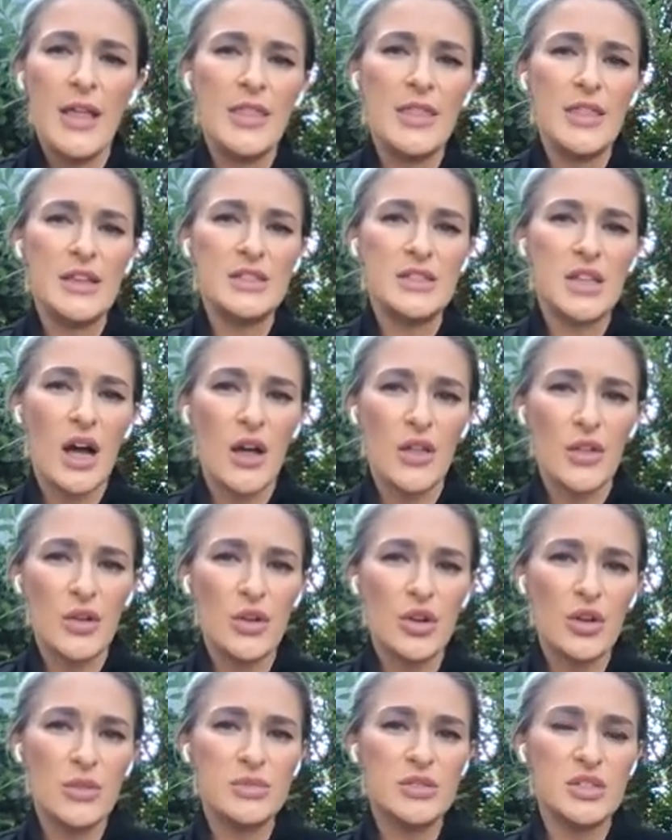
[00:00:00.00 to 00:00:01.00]
these other
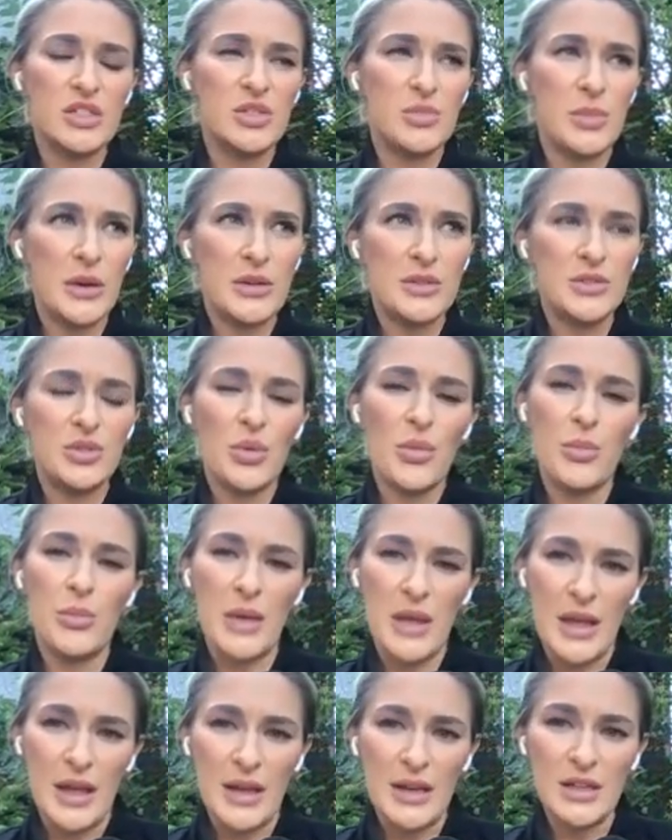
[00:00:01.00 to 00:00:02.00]
groups of spiritual
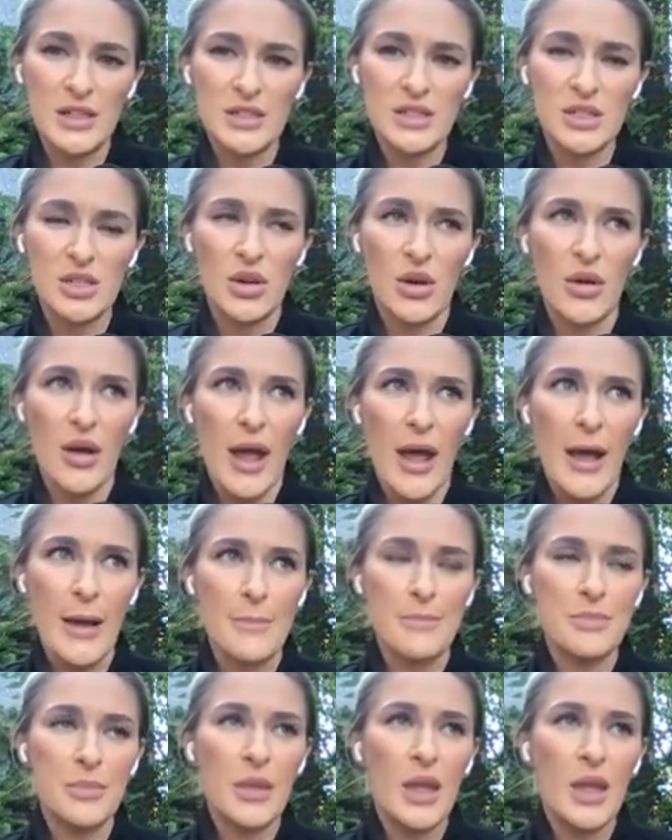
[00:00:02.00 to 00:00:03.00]
beings. Okay.